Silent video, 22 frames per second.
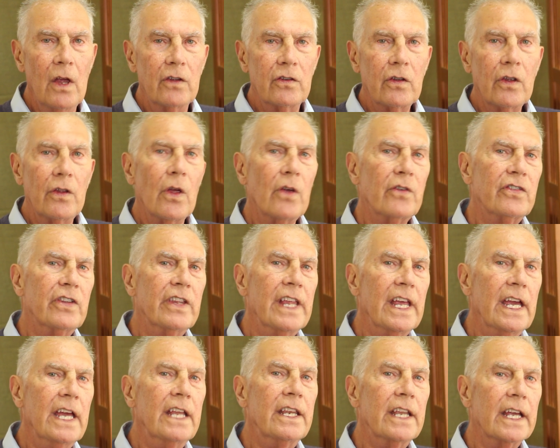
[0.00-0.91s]
So those are
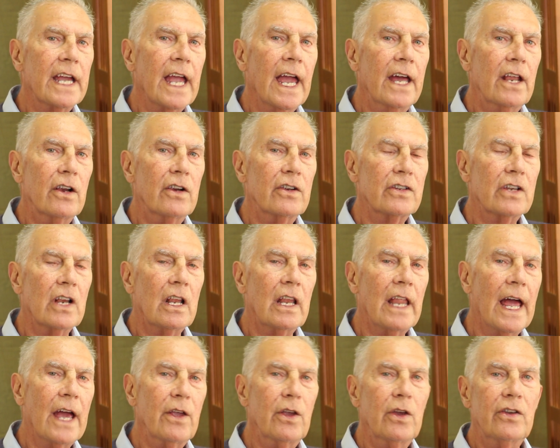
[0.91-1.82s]
the indicators and
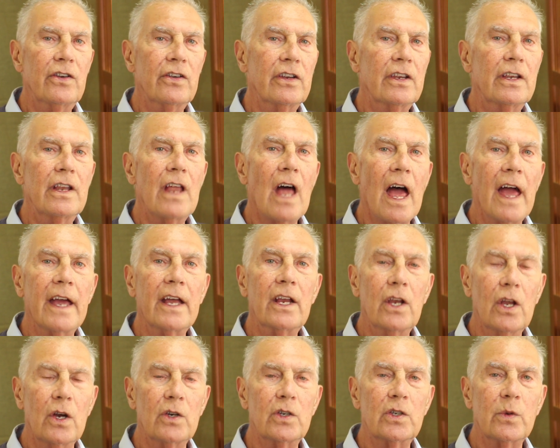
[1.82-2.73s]
allow you to
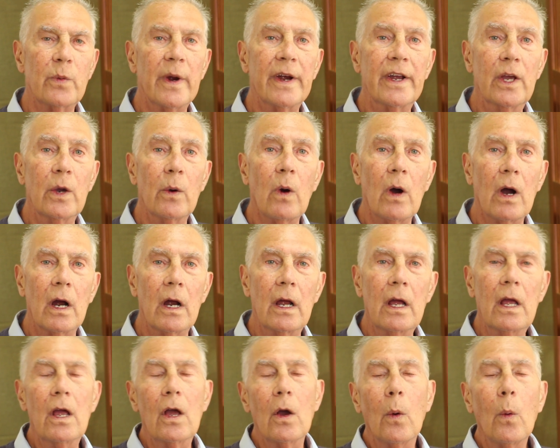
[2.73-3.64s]
diagnose where you are.
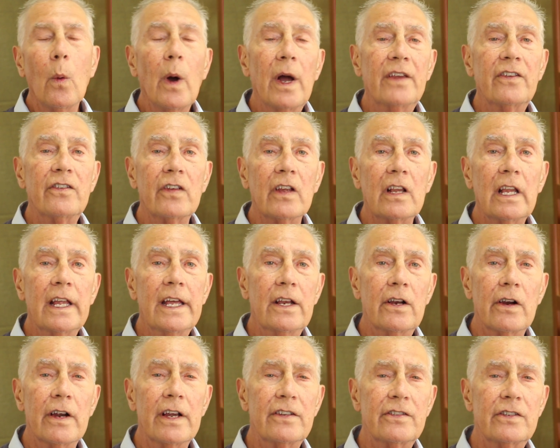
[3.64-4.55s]
Once a
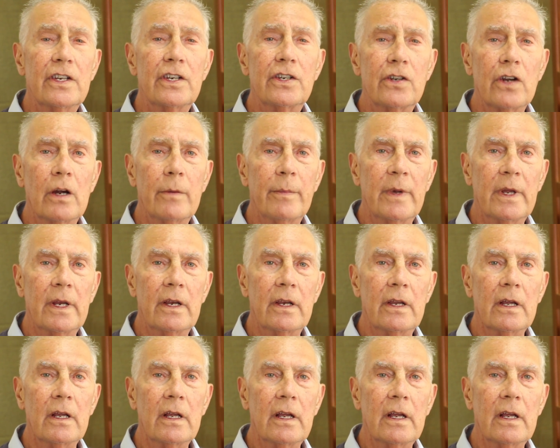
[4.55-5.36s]
leader has determined